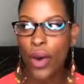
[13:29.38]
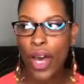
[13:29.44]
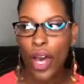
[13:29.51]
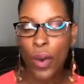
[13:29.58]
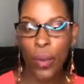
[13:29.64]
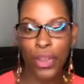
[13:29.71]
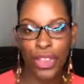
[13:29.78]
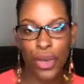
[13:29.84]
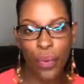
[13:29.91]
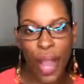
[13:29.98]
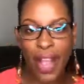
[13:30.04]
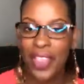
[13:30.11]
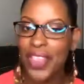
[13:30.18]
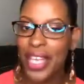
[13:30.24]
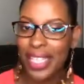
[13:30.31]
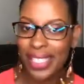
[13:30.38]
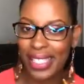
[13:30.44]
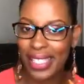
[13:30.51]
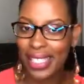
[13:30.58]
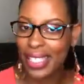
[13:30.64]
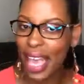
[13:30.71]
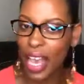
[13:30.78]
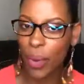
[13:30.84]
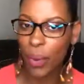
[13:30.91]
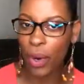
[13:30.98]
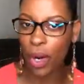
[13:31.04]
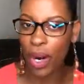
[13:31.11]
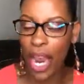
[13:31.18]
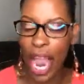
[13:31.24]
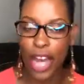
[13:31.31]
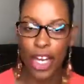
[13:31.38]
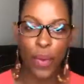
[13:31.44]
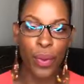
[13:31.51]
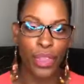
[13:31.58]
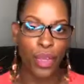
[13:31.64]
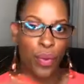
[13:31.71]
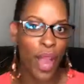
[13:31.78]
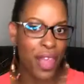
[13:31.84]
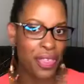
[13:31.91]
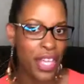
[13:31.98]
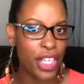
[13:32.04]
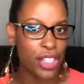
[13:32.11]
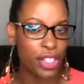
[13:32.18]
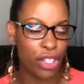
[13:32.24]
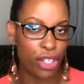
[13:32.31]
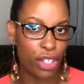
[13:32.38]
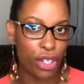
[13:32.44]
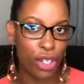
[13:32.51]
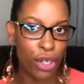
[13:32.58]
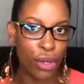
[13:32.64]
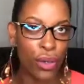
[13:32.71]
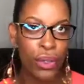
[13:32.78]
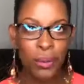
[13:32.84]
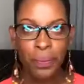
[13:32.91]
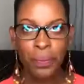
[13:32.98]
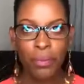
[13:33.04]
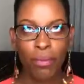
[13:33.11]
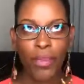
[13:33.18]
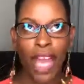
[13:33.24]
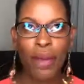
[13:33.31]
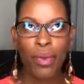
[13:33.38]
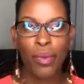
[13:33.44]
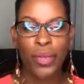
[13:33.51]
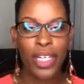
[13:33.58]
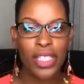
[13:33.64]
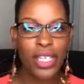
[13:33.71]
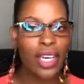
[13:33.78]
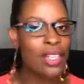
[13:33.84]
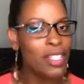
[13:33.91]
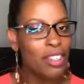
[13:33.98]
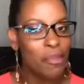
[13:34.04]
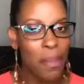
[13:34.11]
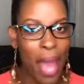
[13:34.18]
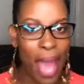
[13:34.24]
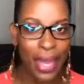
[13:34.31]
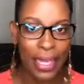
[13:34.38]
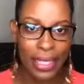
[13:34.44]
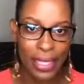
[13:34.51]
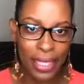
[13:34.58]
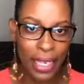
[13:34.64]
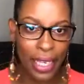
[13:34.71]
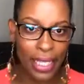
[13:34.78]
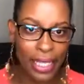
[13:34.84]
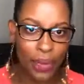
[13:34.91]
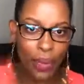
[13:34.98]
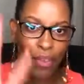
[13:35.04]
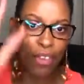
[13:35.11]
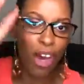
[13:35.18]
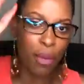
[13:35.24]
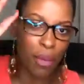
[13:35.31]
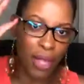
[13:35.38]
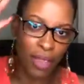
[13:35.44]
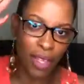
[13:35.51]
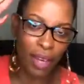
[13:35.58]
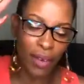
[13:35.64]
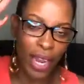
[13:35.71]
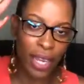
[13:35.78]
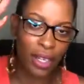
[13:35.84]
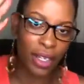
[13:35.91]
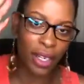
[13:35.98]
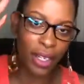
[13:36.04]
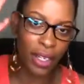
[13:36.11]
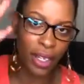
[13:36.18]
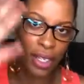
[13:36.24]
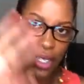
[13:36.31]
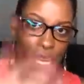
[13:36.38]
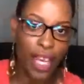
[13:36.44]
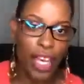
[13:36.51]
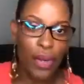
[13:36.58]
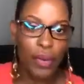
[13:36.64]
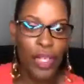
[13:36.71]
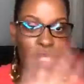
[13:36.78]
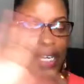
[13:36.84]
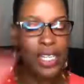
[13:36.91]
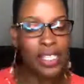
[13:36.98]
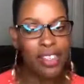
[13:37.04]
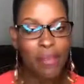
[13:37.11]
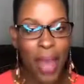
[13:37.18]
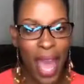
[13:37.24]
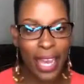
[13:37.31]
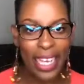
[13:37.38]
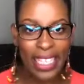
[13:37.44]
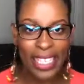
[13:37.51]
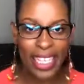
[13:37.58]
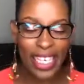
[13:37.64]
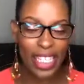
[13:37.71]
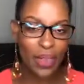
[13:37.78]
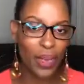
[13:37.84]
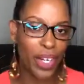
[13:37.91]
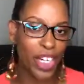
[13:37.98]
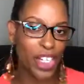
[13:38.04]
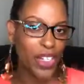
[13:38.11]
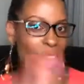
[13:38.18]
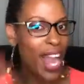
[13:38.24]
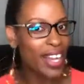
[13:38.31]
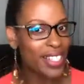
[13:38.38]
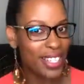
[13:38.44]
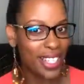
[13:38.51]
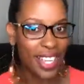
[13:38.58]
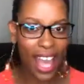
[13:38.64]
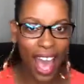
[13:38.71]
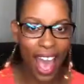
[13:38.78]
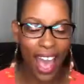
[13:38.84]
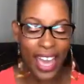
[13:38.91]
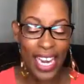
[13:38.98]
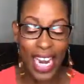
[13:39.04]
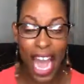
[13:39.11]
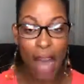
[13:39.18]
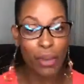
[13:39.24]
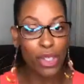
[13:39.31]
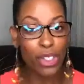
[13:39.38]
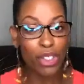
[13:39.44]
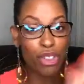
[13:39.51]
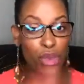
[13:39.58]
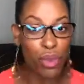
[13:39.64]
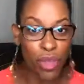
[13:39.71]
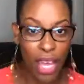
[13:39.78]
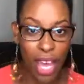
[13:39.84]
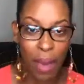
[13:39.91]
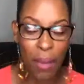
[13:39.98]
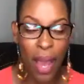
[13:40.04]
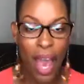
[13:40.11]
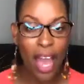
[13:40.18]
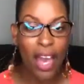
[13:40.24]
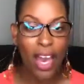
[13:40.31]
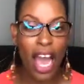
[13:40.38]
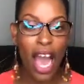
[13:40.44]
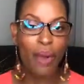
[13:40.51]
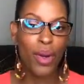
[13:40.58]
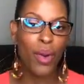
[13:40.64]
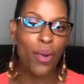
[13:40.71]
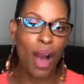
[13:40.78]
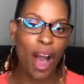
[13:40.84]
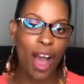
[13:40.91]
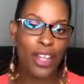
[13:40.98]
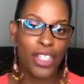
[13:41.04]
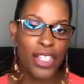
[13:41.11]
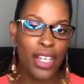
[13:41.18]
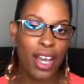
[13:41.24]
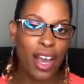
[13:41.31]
what the right things to say were. I knew what the right things to do. I would read tons of magazines. We've all been there, right, ladies? Read tons of magazines, what attracts a guy, and I would do them. I would watch